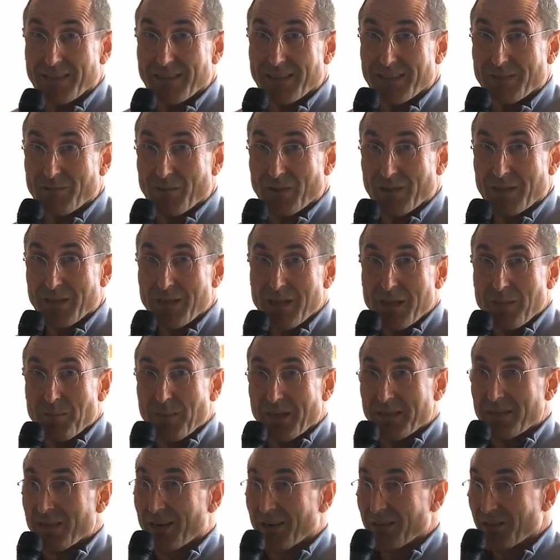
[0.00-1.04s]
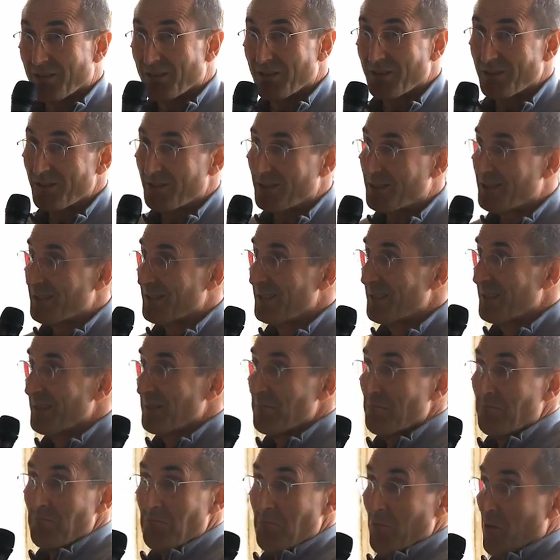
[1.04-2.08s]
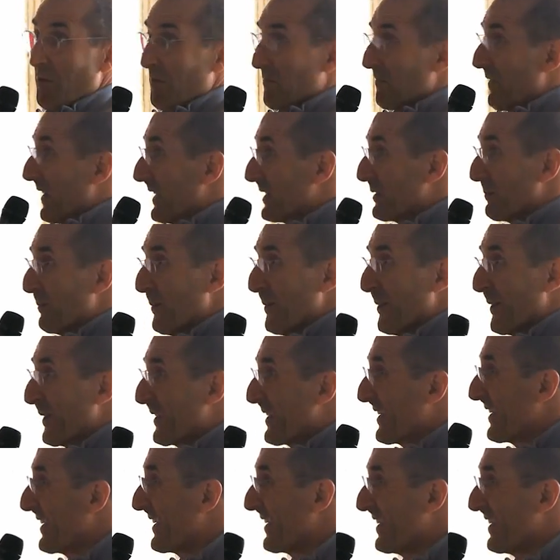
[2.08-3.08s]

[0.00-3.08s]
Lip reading: That's what McDonald's or Facebook